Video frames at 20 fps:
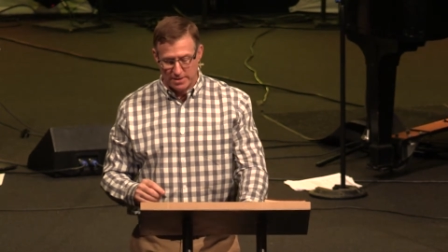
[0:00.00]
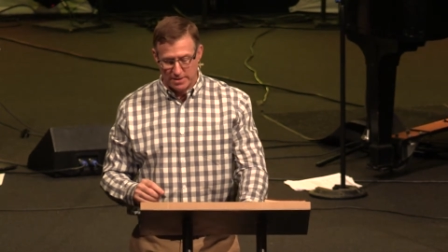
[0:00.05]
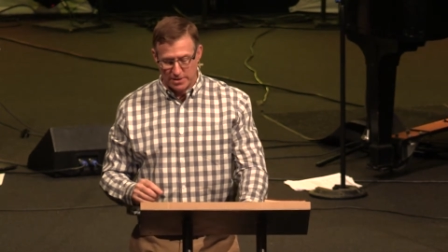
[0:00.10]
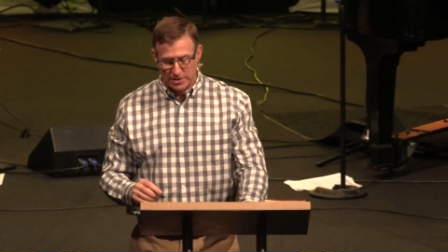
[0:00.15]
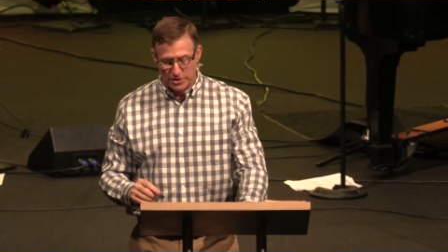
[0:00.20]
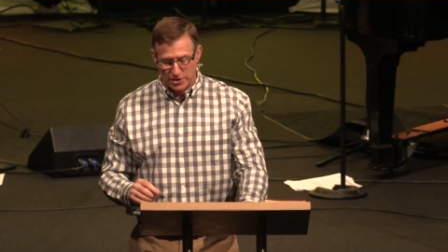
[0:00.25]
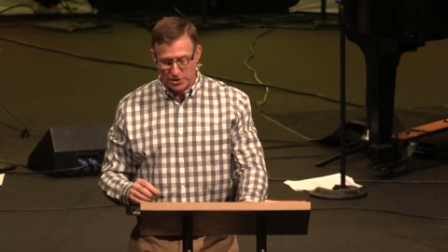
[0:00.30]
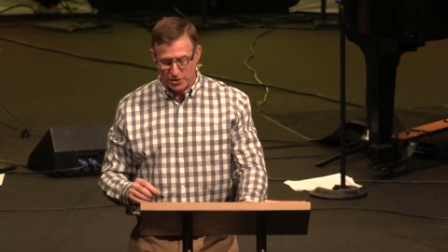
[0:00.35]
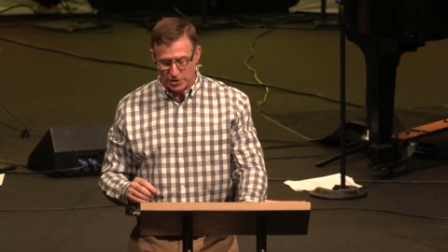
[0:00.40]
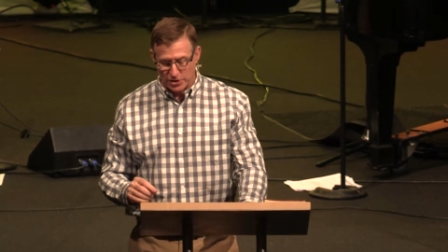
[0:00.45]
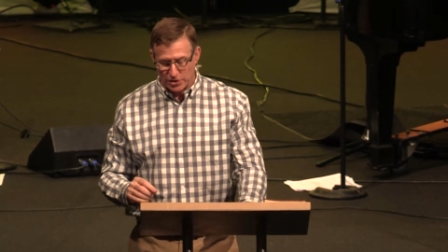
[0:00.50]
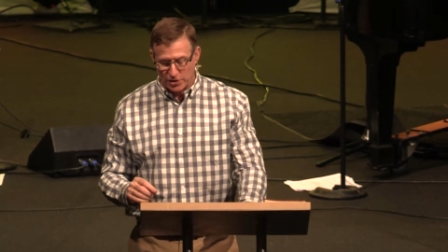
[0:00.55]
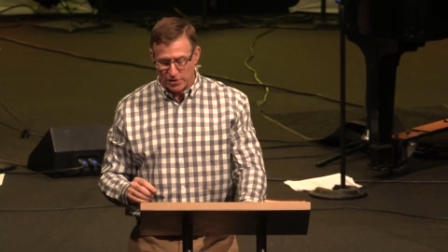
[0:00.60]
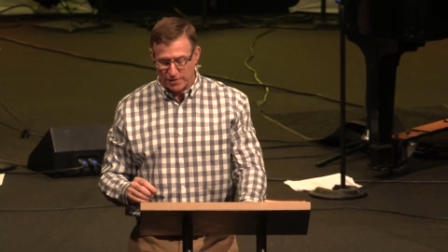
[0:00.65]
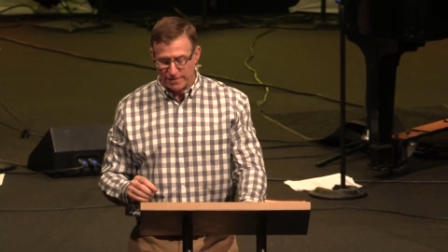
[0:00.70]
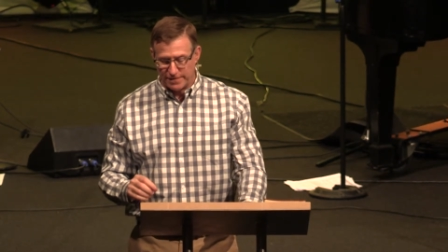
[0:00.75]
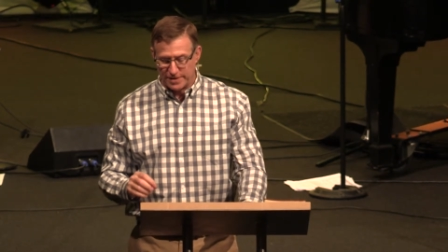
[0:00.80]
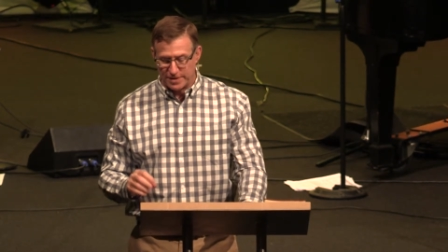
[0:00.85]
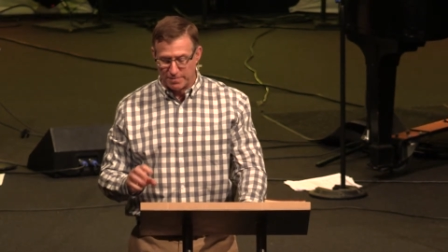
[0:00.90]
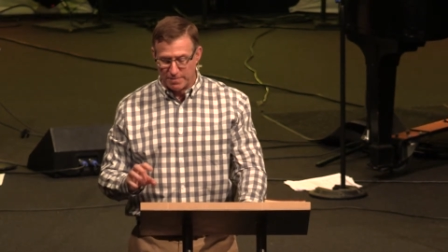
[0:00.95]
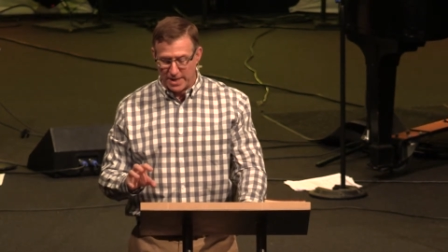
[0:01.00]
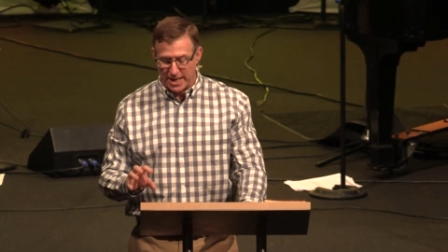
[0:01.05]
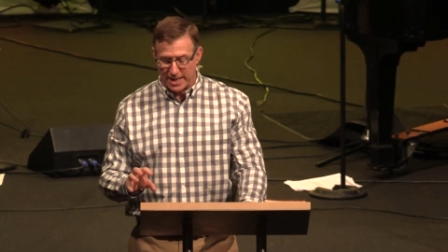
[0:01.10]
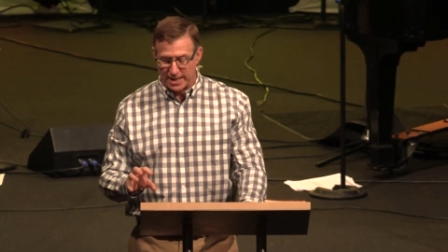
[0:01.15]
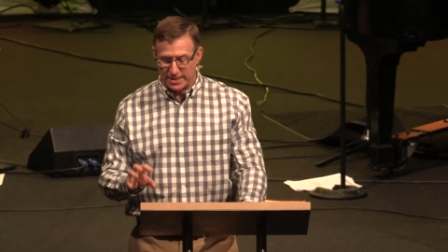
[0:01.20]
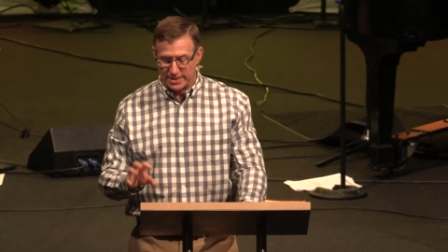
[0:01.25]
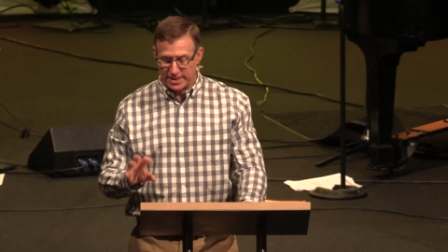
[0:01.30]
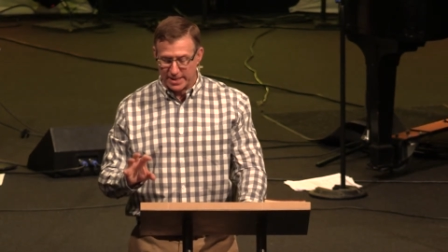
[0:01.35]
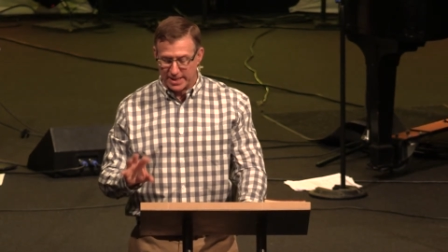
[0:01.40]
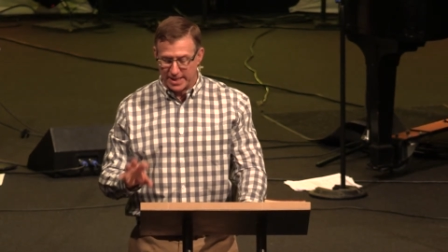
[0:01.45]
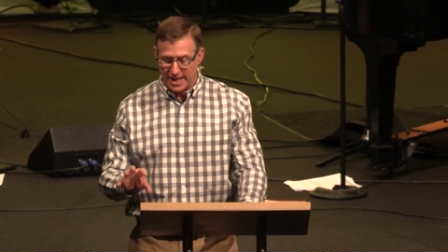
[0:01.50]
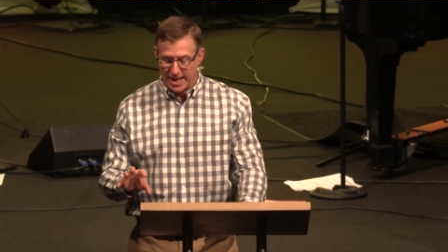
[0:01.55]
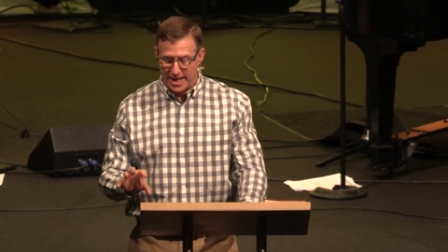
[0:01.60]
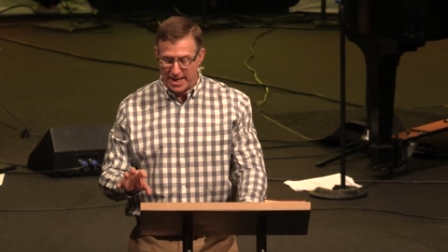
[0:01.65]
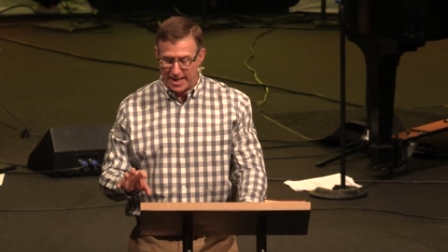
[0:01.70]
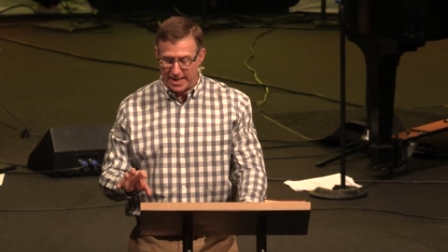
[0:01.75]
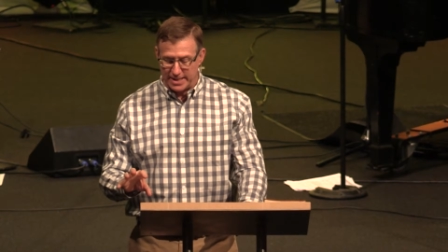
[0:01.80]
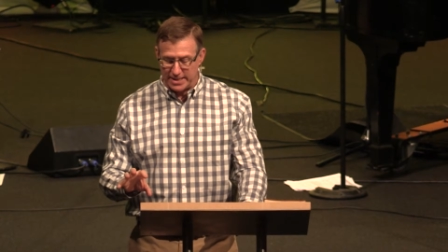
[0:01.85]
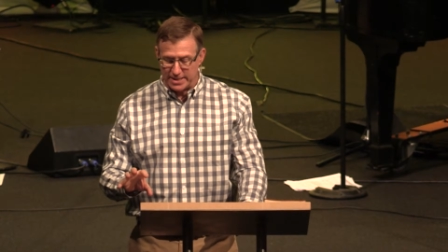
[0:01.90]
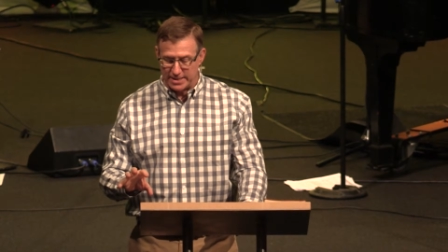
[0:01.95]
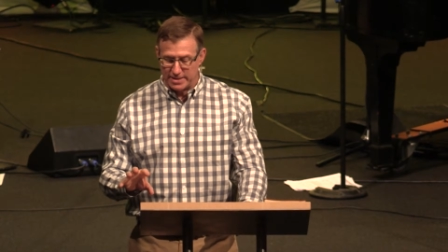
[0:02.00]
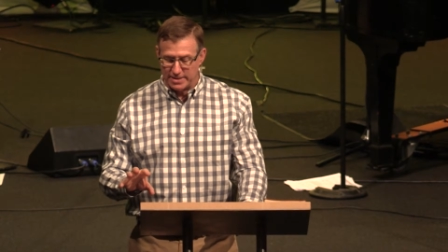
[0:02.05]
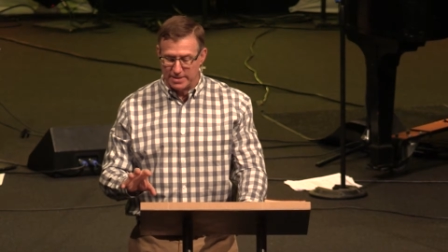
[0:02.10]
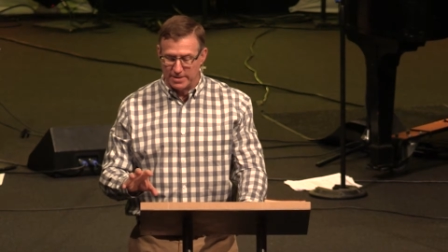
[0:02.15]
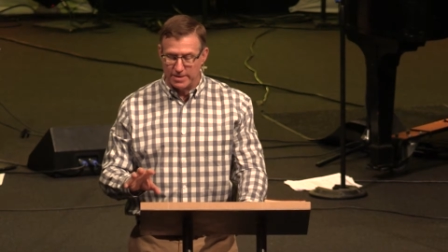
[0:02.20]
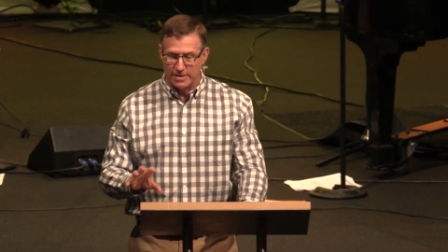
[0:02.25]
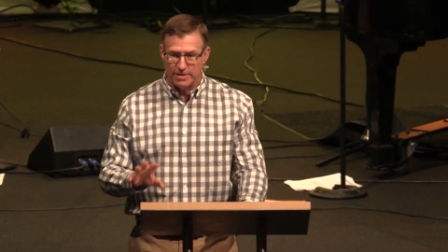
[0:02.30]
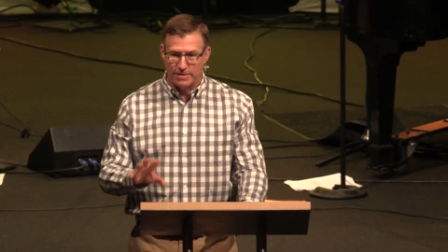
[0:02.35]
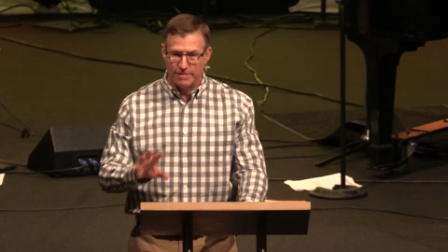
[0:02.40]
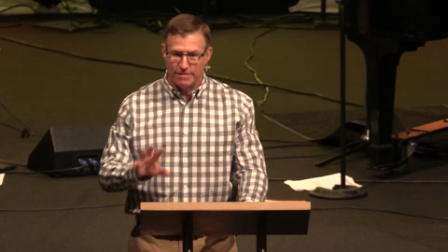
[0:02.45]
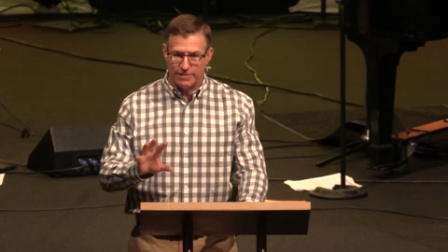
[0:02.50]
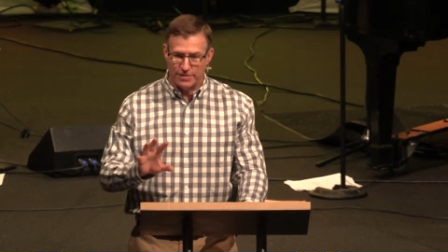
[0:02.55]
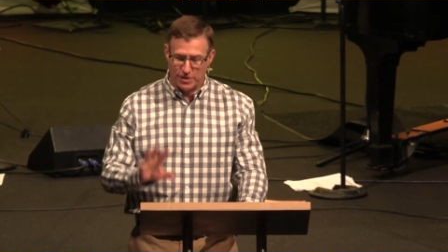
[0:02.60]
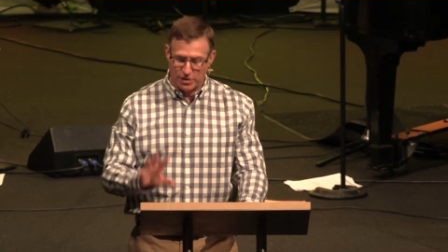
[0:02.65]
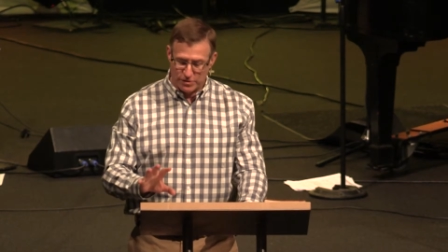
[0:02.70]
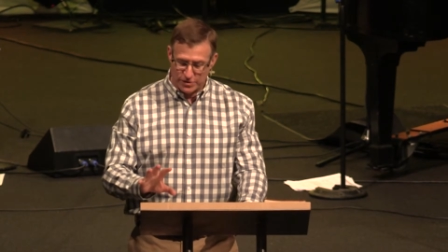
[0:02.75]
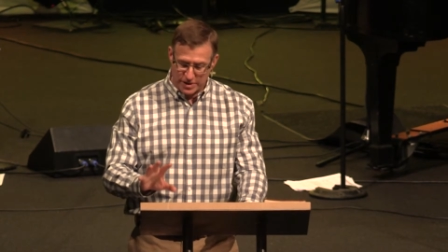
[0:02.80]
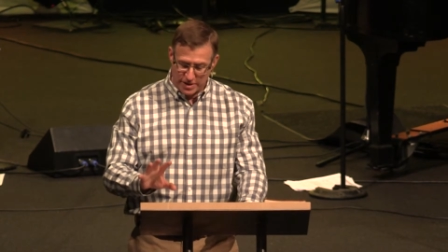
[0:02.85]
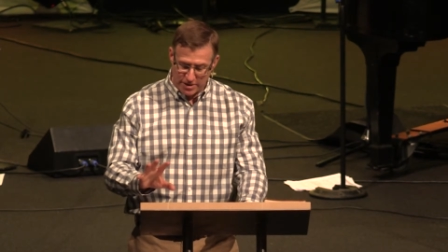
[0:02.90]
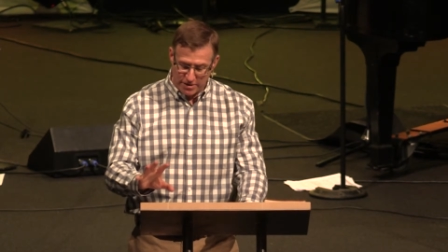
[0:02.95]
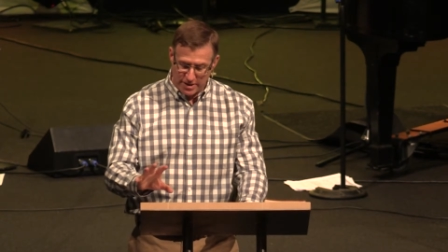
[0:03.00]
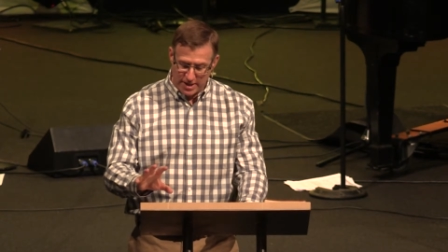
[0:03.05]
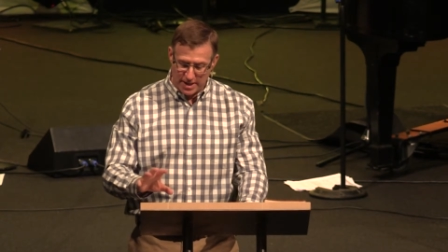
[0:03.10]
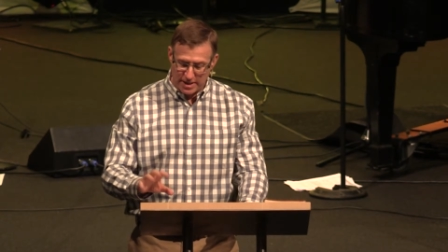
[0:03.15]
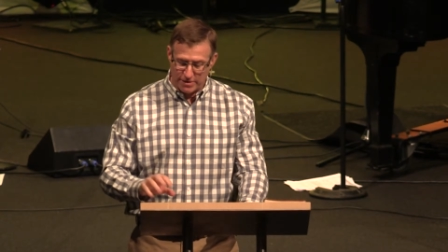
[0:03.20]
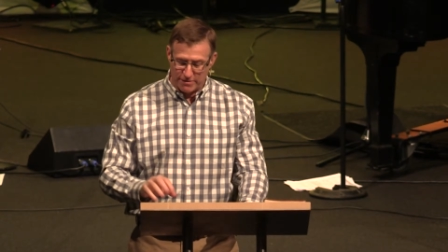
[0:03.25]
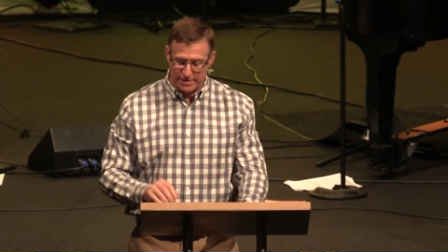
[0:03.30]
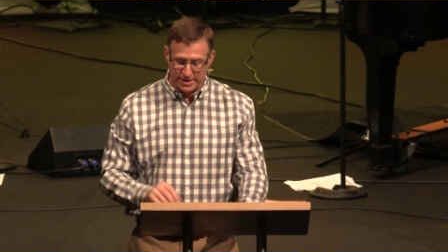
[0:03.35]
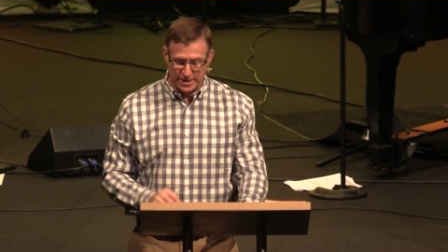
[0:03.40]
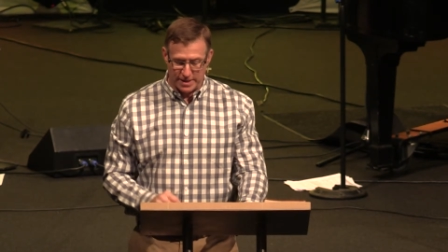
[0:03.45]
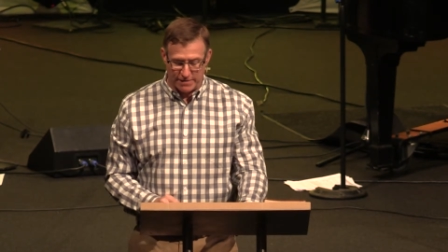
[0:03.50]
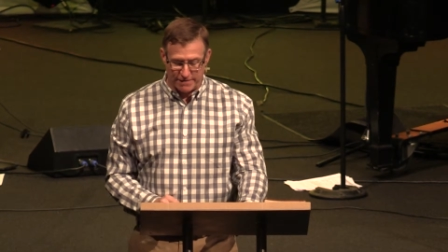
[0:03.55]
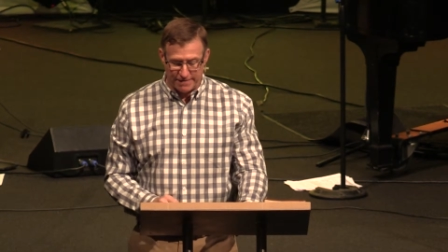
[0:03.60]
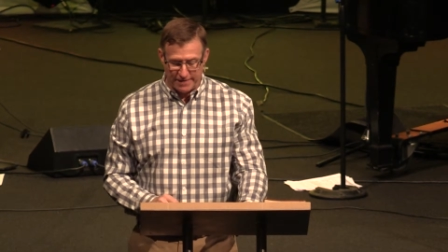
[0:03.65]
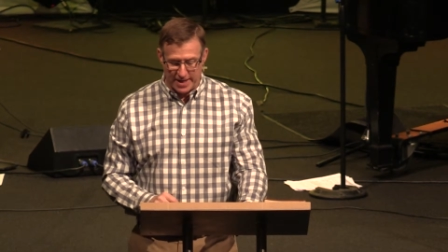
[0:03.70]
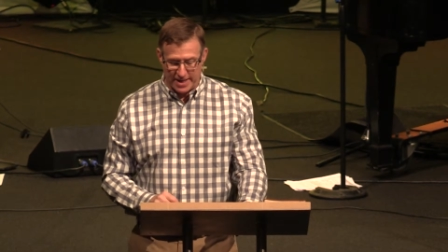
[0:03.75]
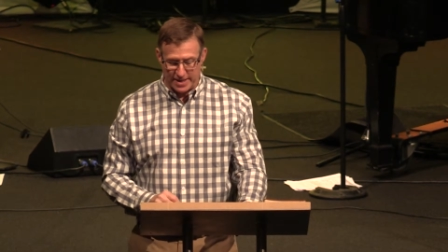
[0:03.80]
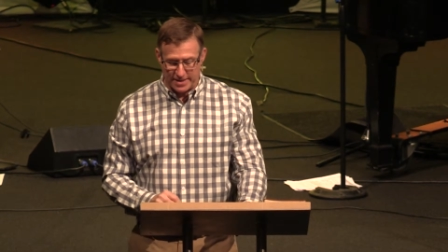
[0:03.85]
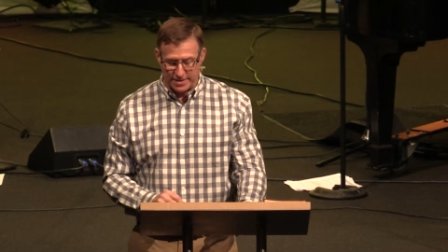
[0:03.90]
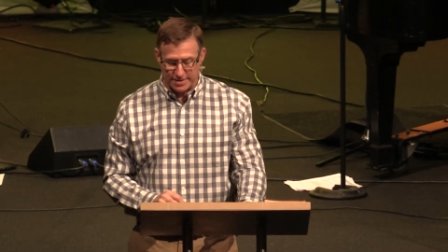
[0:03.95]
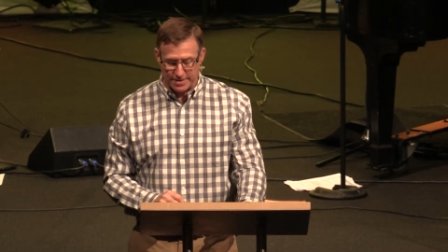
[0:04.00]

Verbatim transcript: should serve as models and guides for those that are younger in their faith.